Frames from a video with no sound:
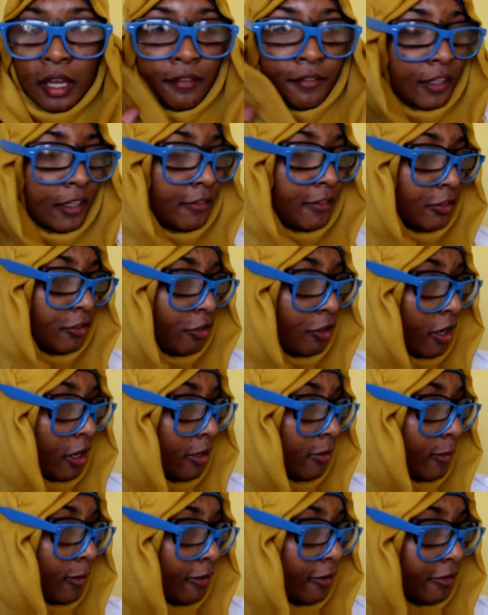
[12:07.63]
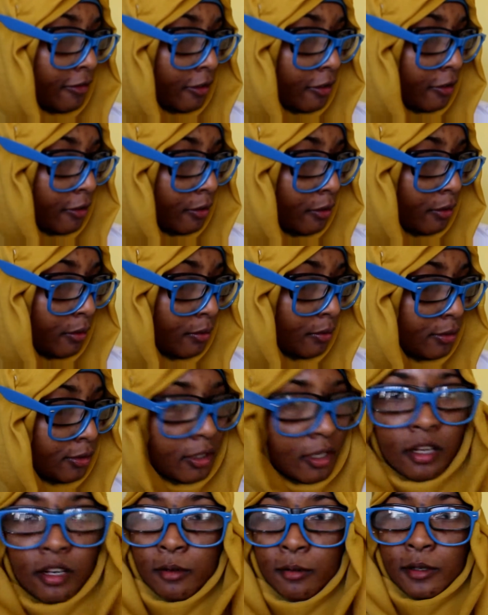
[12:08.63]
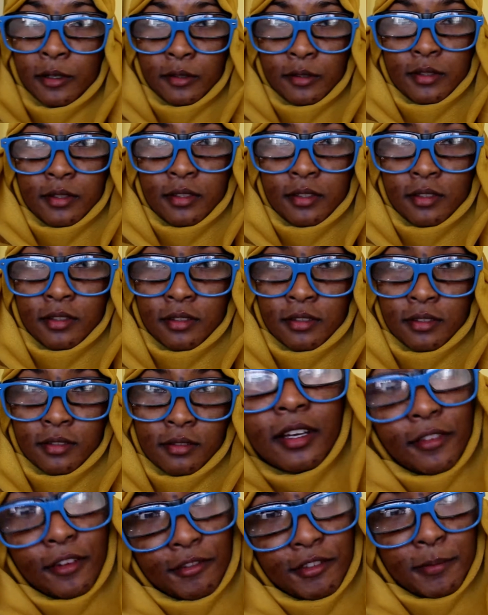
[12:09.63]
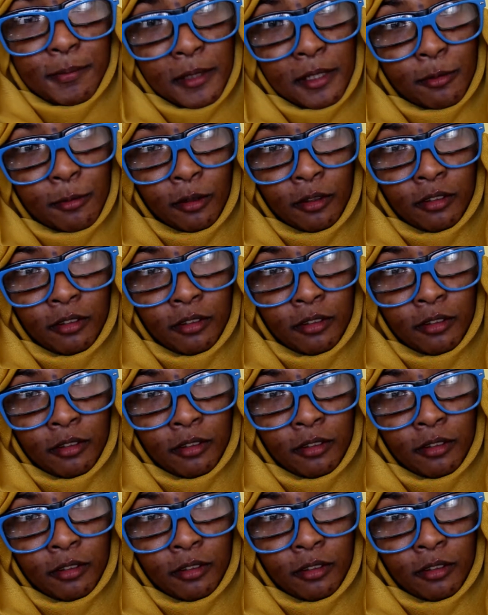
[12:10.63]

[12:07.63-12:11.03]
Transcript: Have you ever tried one of those colour wheels? Have you ever spinned